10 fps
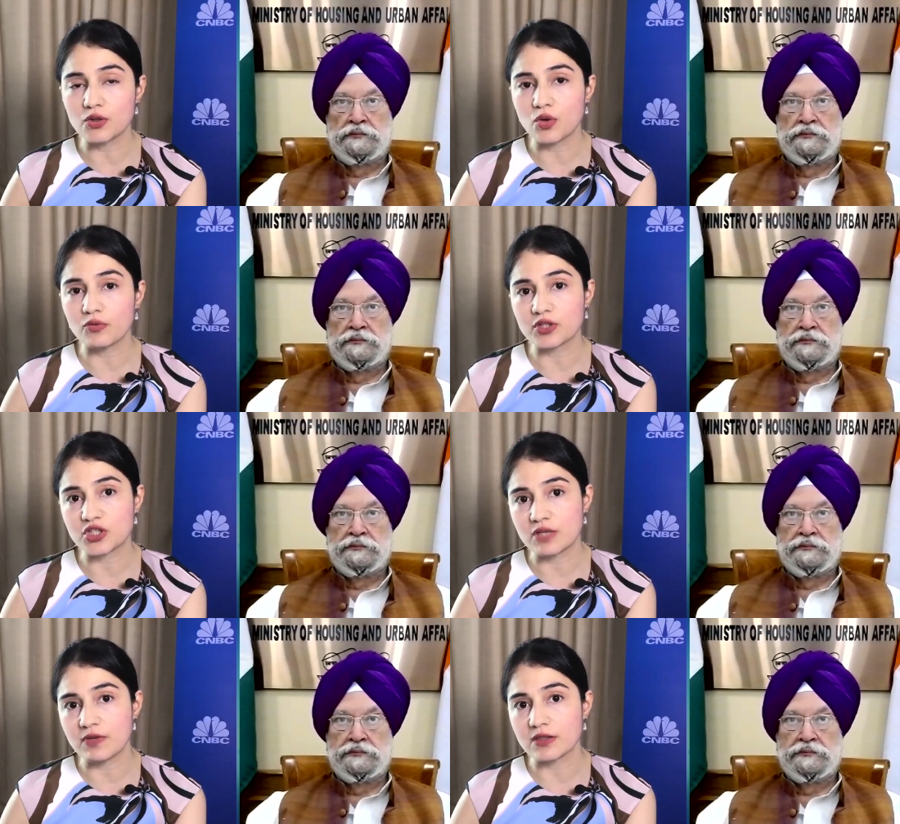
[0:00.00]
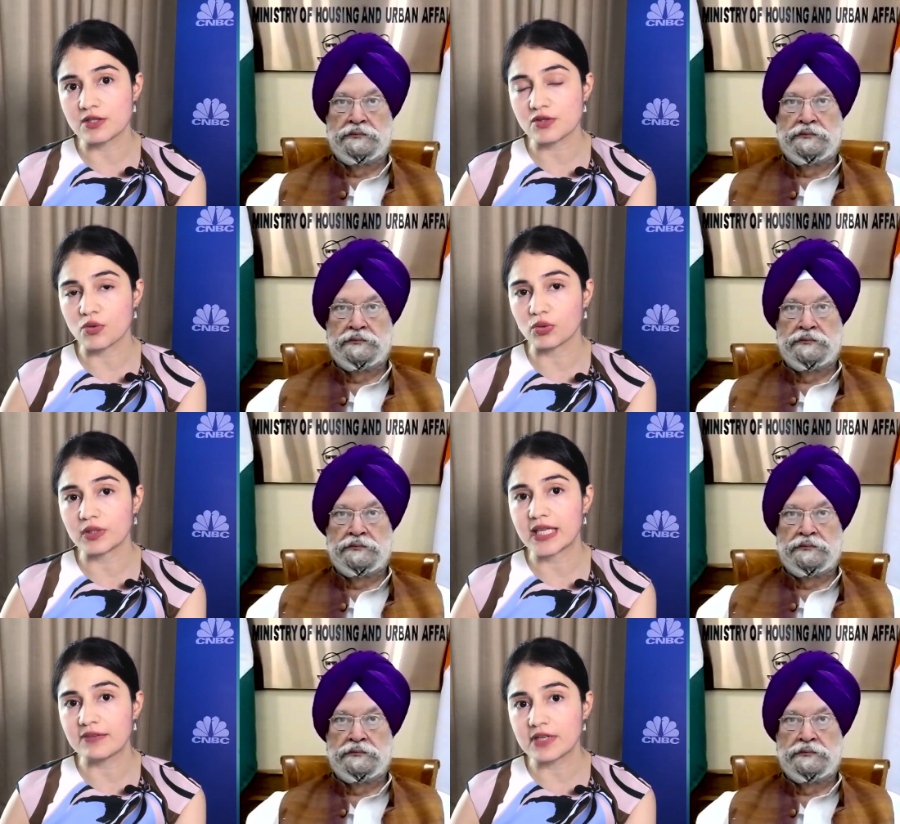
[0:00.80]
Speaker 1: are you of achieving this
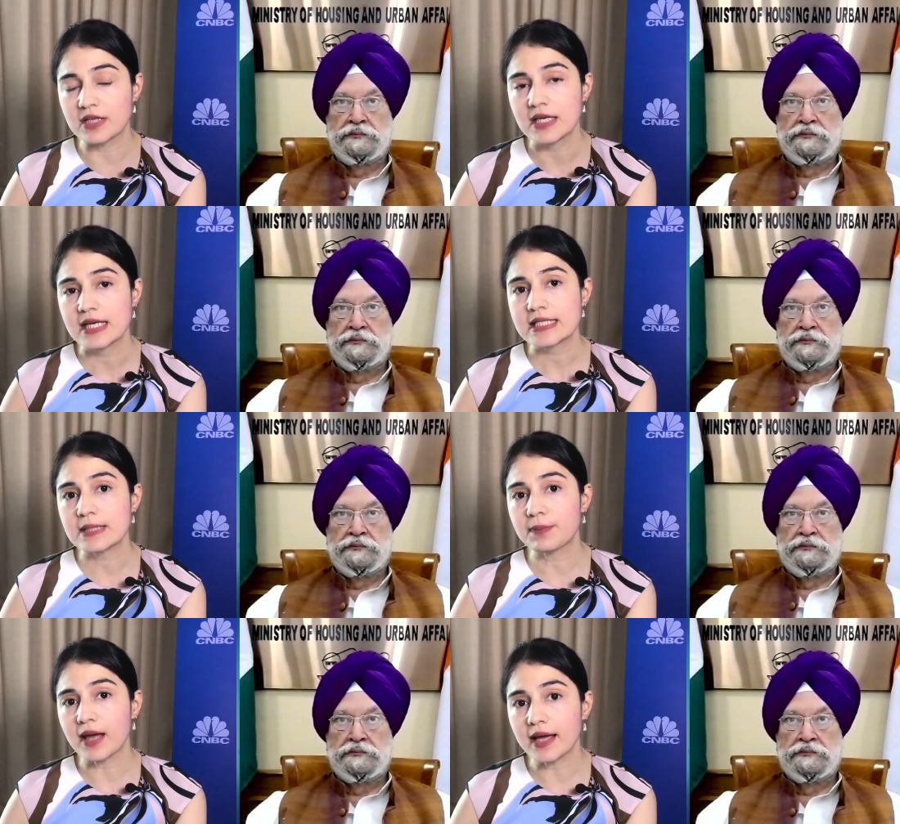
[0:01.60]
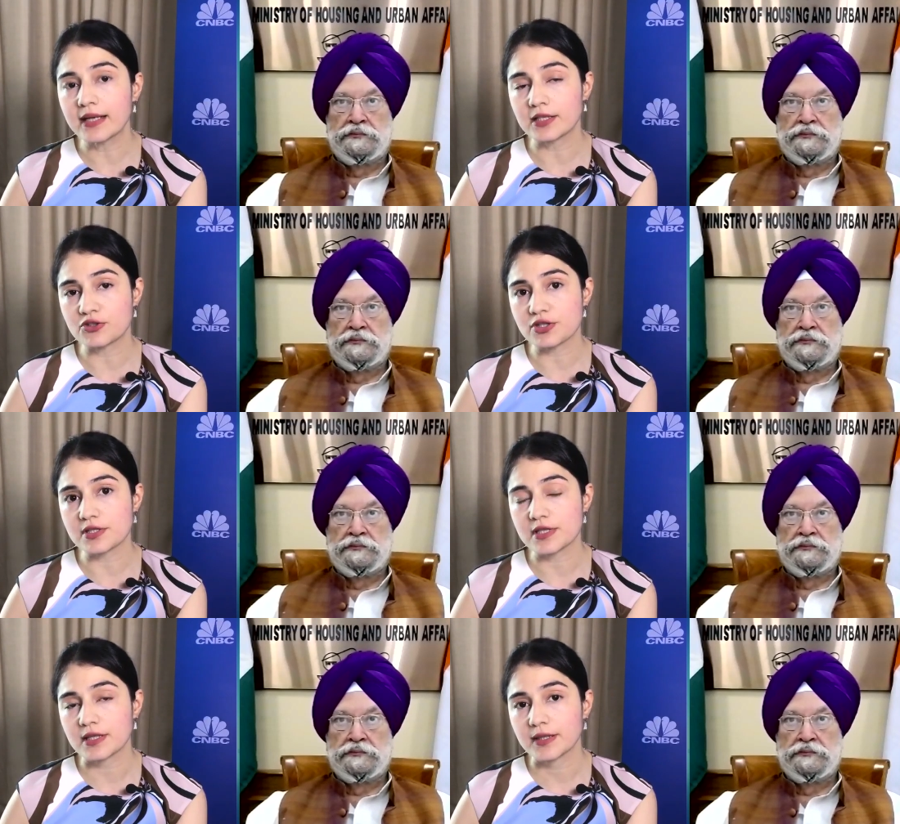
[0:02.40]
goal given supply
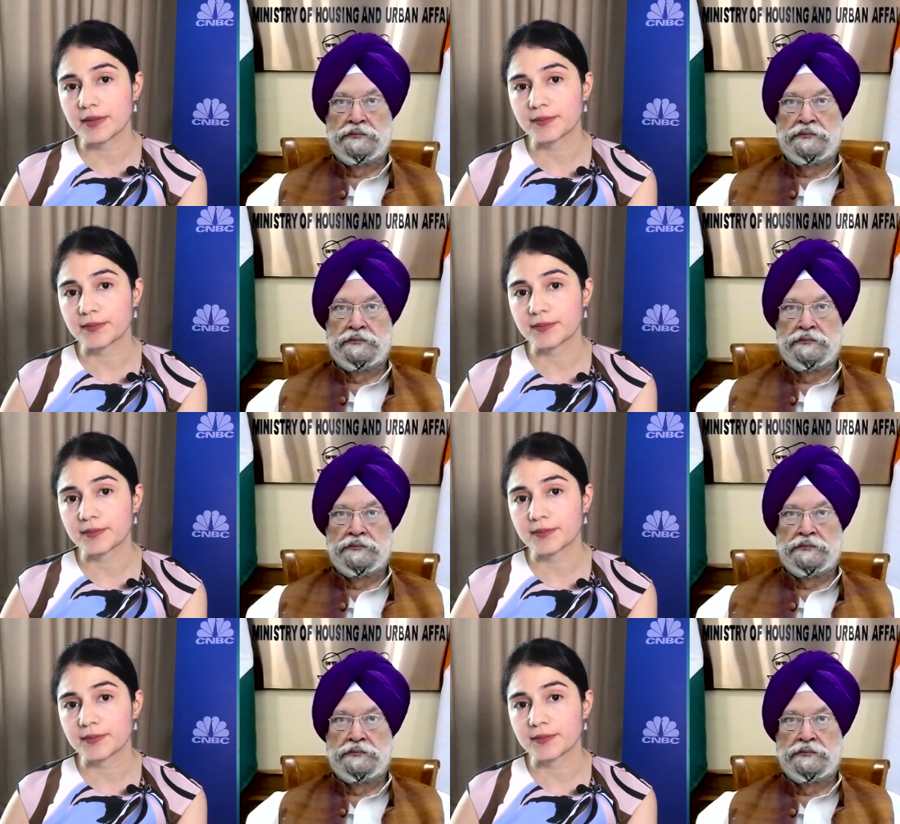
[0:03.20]
glitches?